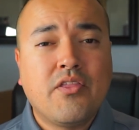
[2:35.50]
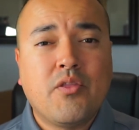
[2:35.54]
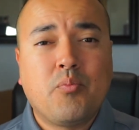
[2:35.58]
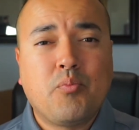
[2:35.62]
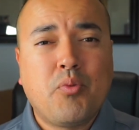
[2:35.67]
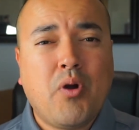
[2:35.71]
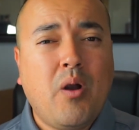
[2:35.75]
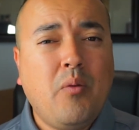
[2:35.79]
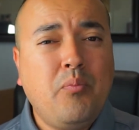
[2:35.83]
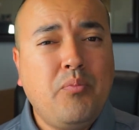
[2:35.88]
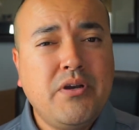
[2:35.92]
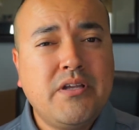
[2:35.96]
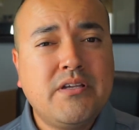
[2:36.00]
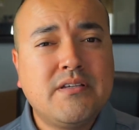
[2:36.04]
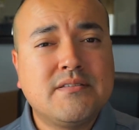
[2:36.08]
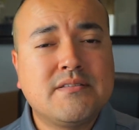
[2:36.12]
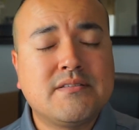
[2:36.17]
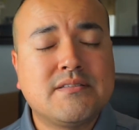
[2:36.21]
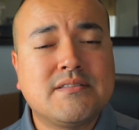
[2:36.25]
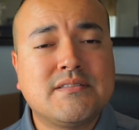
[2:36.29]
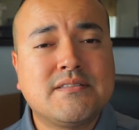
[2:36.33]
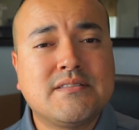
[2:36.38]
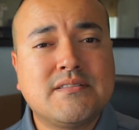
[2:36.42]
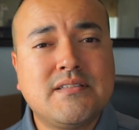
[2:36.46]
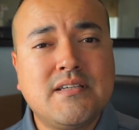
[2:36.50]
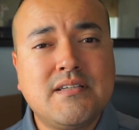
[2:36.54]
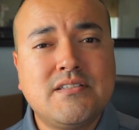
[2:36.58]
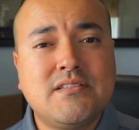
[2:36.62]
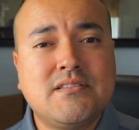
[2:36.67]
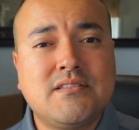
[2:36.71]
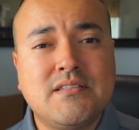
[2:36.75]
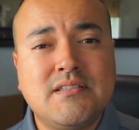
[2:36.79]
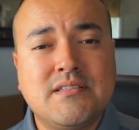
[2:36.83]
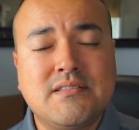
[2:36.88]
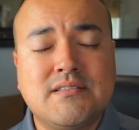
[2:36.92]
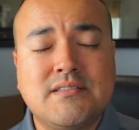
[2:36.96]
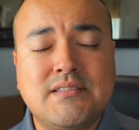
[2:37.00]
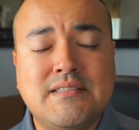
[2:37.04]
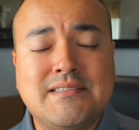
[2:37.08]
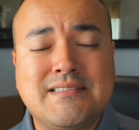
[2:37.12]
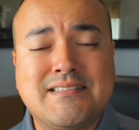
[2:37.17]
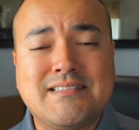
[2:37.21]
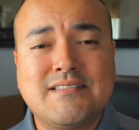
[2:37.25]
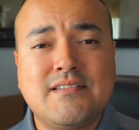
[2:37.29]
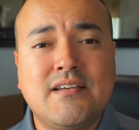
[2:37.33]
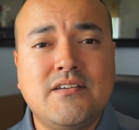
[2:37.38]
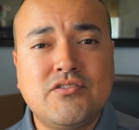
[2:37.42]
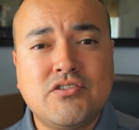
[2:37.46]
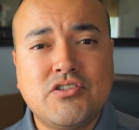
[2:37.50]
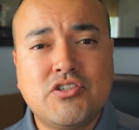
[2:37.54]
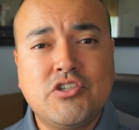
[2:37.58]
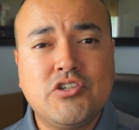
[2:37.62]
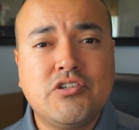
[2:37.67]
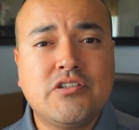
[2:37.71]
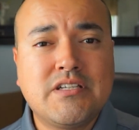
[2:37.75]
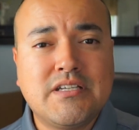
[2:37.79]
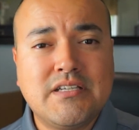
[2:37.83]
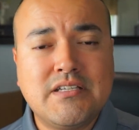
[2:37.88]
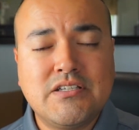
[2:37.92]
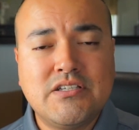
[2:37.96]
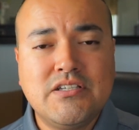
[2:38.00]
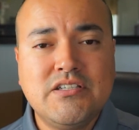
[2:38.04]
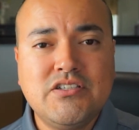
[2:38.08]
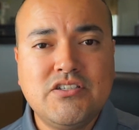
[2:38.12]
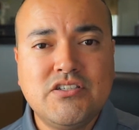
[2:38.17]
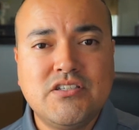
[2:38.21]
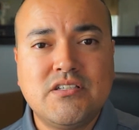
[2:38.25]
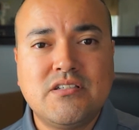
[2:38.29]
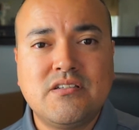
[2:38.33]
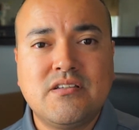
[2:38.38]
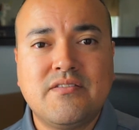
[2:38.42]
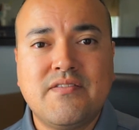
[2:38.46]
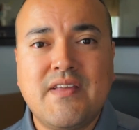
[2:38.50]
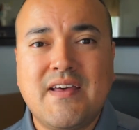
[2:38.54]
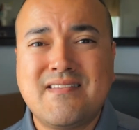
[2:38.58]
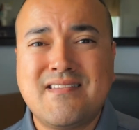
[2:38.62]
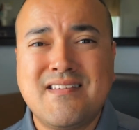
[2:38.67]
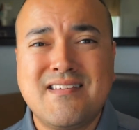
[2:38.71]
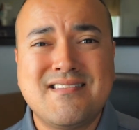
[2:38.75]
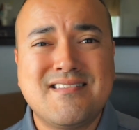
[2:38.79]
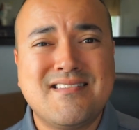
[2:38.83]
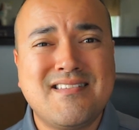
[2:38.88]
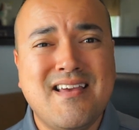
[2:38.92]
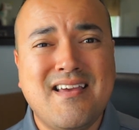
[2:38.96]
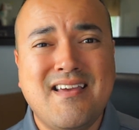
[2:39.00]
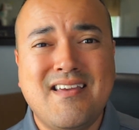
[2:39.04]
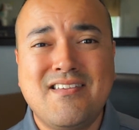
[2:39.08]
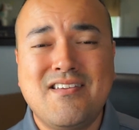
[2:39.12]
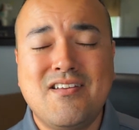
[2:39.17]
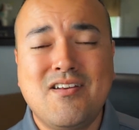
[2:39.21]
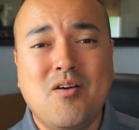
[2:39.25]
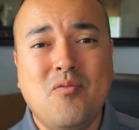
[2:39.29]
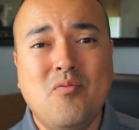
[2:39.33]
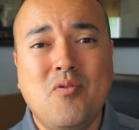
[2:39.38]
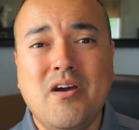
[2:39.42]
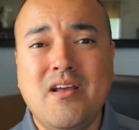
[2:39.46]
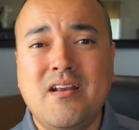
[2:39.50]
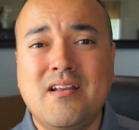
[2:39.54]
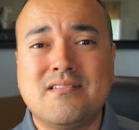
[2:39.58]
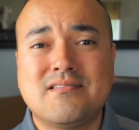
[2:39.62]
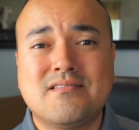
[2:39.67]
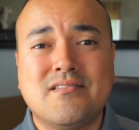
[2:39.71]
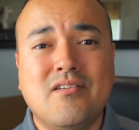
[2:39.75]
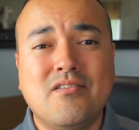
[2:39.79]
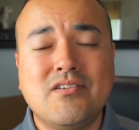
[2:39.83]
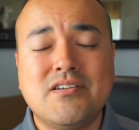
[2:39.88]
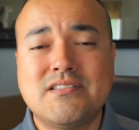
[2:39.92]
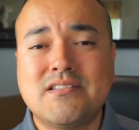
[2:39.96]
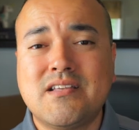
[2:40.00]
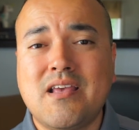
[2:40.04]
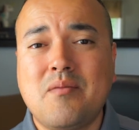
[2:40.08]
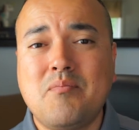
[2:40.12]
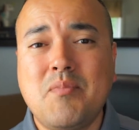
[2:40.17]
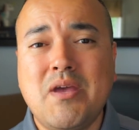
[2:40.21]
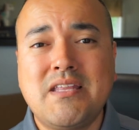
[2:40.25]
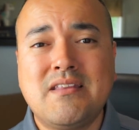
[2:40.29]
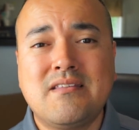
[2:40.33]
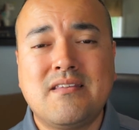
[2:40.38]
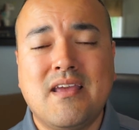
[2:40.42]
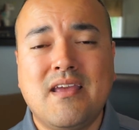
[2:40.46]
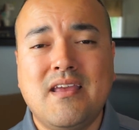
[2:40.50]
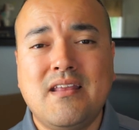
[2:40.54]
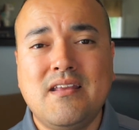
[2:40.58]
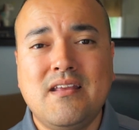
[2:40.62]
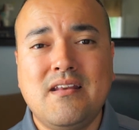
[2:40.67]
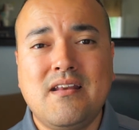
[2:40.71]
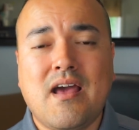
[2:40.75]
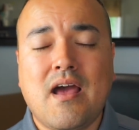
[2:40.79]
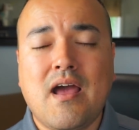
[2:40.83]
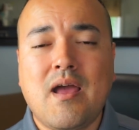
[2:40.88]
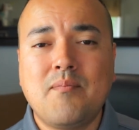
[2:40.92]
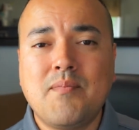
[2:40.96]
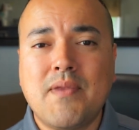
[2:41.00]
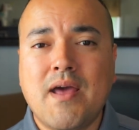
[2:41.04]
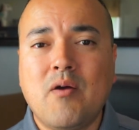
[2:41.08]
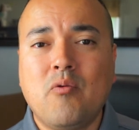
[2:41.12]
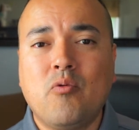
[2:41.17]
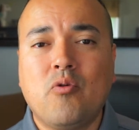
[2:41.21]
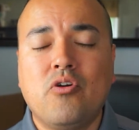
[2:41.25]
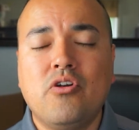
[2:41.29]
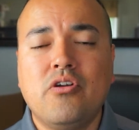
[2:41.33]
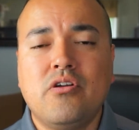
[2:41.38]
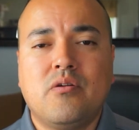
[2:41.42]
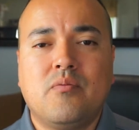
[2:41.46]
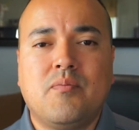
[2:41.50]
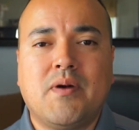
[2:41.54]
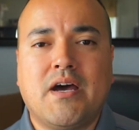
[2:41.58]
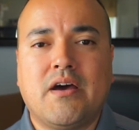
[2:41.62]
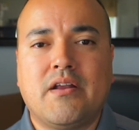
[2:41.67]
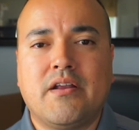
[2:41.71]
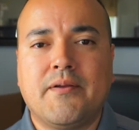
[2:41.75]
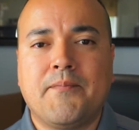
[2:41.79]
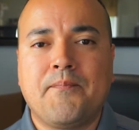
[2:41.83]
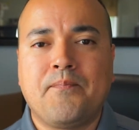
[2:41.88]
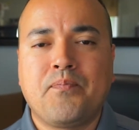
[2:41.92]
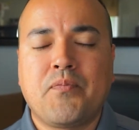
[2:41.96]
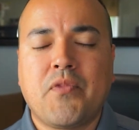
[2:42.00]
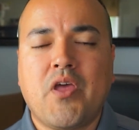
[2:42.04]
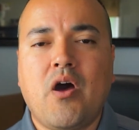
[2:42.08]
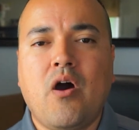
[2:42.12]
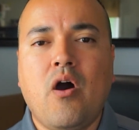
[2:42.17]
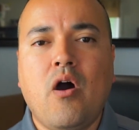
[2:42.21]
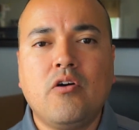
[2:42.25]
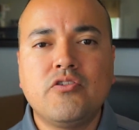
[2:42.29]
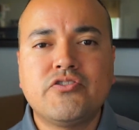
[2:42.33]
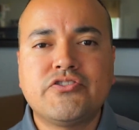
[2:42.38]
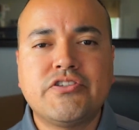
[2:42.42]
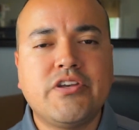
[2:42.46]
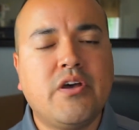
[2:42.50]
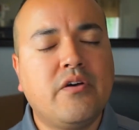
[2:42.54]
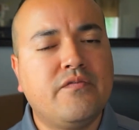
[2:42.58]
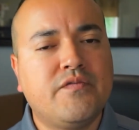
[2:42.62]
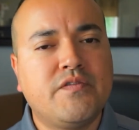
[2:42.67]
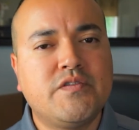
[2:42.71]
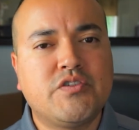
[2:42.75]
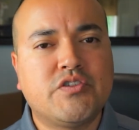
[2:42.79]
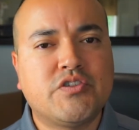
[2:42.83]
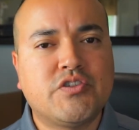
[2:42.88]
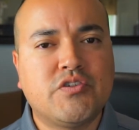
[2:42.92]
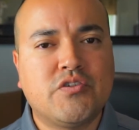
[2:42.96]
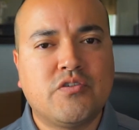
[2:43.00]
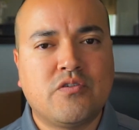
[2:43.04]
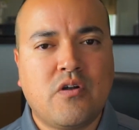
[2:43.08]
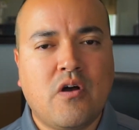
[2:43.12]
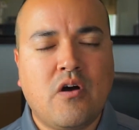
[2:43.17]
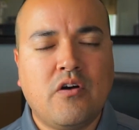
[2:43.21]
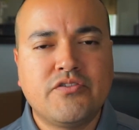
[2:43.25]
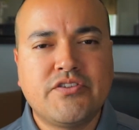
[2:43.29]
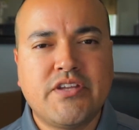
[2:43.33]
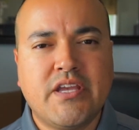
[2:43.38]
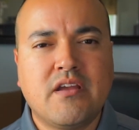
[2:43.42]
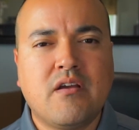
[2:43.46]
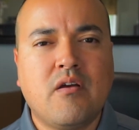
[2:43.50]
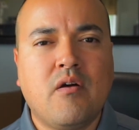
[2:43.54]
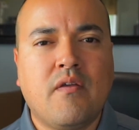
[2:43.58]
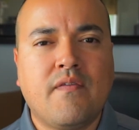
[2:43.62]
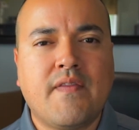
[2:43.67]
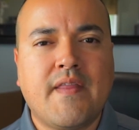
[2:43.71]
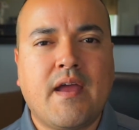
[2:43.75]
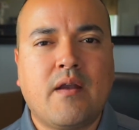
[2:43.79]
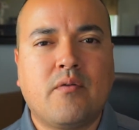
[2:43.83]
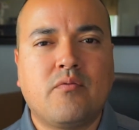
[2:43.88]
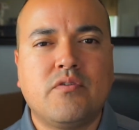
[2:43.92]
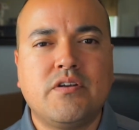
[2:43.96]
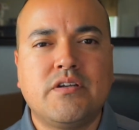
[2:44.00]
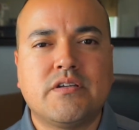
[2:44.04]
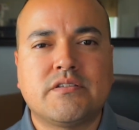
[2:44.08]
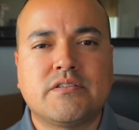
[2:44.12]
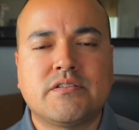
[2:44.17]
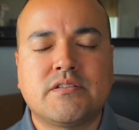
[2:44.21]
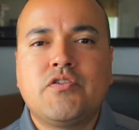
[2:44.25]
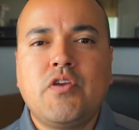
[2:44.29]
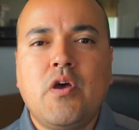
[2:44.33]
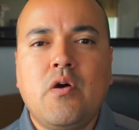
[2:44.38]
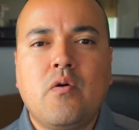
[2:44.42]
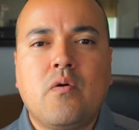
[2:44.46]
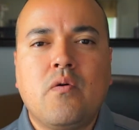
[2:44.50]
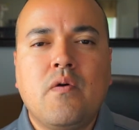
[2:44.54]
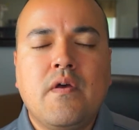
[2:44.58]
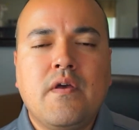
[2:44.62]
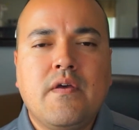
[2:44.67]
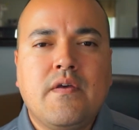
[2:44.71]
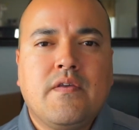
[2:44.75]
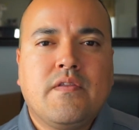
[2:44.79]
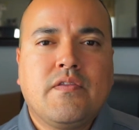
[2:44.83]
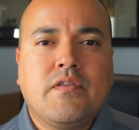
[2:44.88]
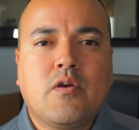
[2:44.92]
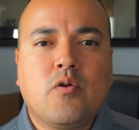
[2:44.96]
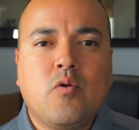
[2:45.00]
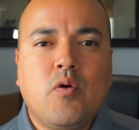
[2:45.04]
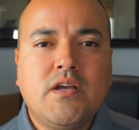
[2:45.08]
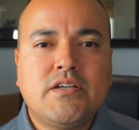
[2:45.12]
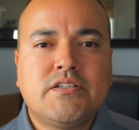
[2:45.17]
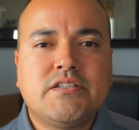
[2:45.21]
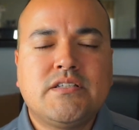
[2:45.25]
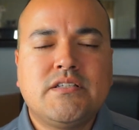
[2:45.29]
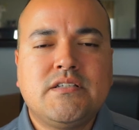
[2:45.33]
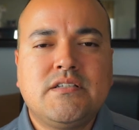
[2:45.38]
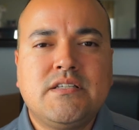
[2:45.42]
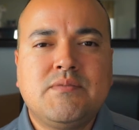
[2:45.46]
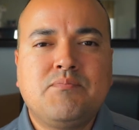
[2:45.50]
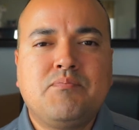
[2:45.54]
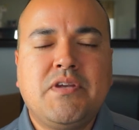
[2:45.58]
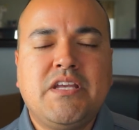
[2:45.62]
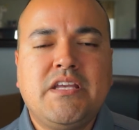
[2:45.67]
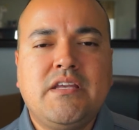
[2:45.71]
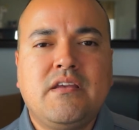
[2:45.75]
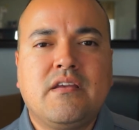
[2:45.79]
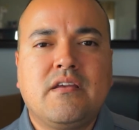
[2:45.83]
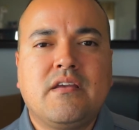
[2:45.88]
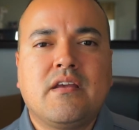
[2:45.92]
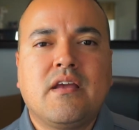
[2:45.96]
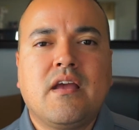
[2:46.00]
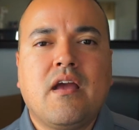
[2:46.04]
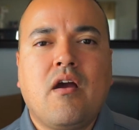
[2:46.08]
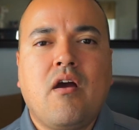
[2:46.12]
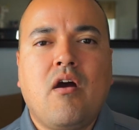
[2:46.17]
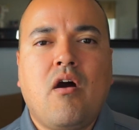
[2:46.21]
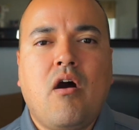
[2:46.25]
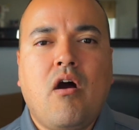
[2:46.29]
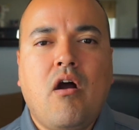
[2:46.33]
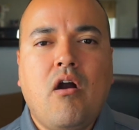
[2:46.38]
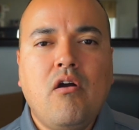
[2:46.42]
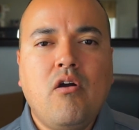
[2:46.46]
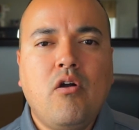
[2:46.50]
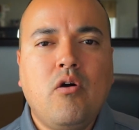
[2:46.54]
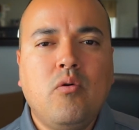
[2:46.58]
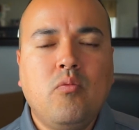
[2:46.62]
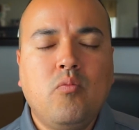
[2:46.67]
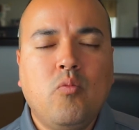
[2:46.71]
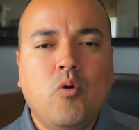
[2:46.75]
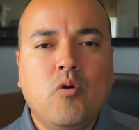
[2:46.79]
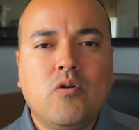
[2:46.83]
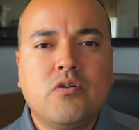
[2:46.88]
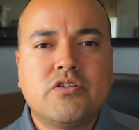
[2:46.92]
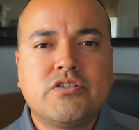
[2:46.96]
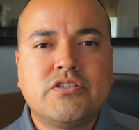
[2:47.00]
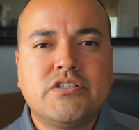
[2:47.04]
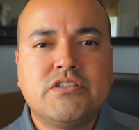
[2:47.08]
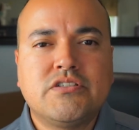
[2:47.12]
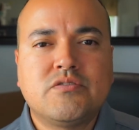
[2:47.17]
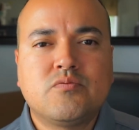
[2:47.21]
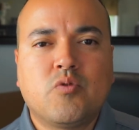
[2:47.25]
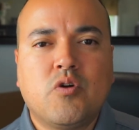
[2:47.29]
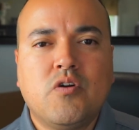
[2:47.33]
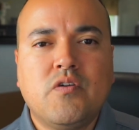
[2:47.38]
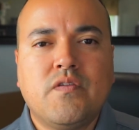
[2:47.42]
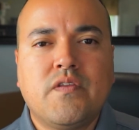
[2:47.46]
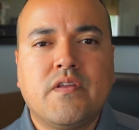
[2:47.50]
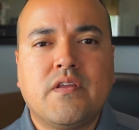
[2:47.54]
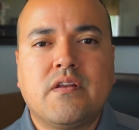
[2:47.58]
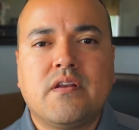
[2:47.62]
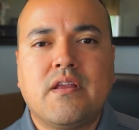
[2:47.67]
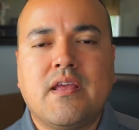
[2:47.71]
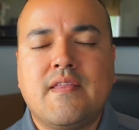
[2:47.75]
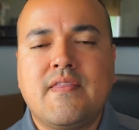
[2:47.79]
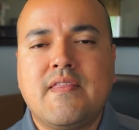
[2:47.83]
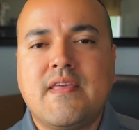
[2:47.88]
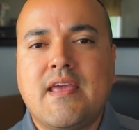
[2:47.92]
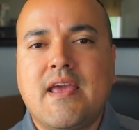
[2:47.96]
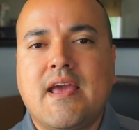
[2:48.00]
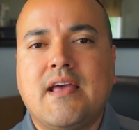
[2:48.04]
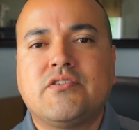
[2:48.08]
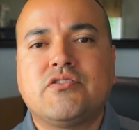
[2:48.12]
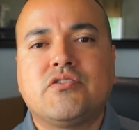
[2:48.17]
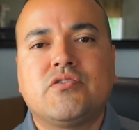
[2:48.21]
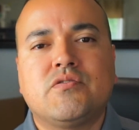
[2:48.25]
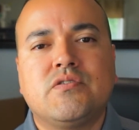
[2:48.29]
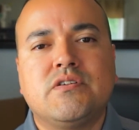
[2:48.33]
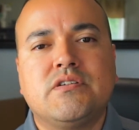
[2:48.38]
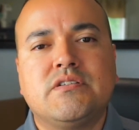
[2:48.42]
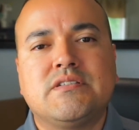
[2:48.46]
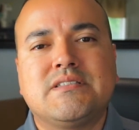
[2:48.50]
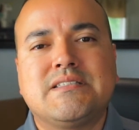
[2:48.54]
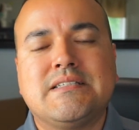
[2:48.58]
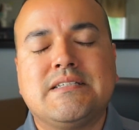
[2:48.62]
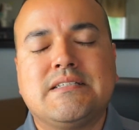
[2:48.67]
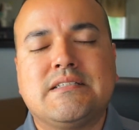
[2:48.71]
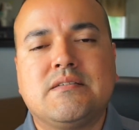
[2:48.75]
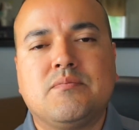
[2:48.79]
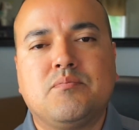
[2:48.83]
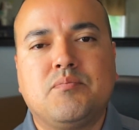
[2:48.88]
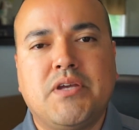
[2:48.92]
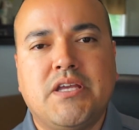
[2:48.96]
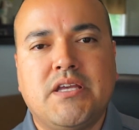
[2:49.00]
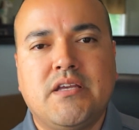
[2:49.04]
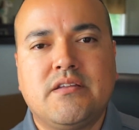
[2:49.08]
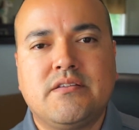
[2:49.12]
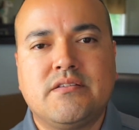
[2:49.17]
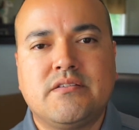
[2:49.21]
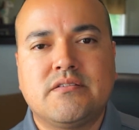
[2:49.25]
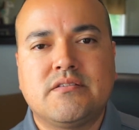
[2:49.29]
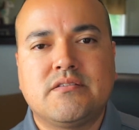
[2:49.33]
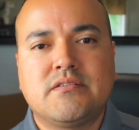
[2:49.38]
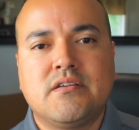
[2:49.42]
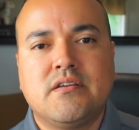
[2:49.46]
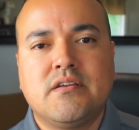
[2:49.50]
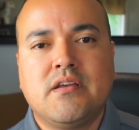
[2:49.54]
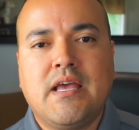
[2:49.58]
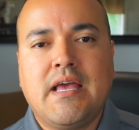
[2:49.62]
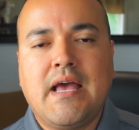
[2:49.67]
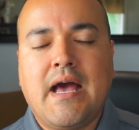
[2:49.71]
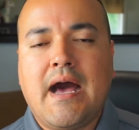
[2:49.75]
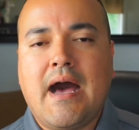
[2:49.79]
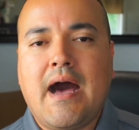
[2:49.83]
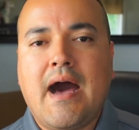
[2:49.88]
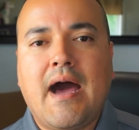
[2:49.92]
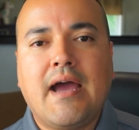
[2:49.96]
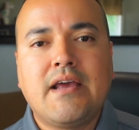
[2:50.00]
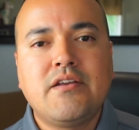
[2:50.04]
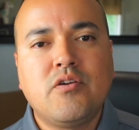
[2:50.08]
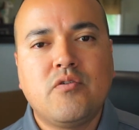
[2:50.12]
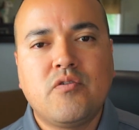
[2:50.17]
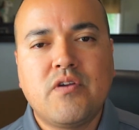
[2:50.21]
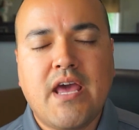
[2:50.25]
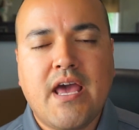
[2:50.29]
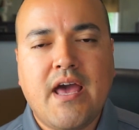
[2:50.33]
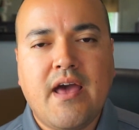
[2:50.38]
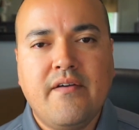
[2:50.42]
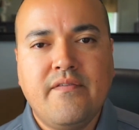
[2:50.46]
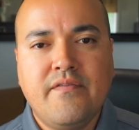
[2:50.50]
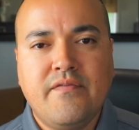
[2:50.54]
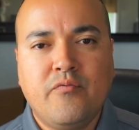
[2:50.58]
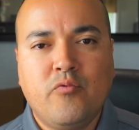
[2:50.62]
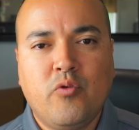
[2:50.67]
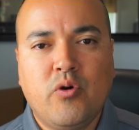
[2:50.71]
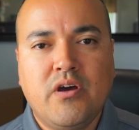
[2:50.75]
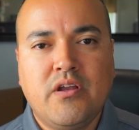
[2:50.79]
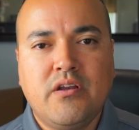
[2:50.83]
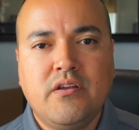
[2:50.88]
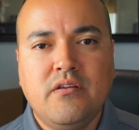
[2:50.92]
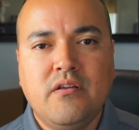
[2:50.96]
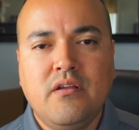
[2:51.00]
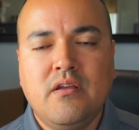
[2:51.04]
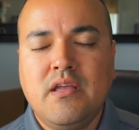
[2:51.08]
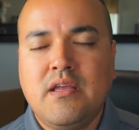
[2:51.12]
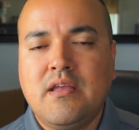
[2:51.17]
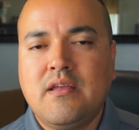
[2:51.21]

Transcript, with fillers: the property is such is in such good condition that they say, you know what, as long as I maintain it, I'm not worried about it. I'll self-insure, I'll take on that risk. So the question being, are home warranties worth it? And the answer is it depends. I don't have one.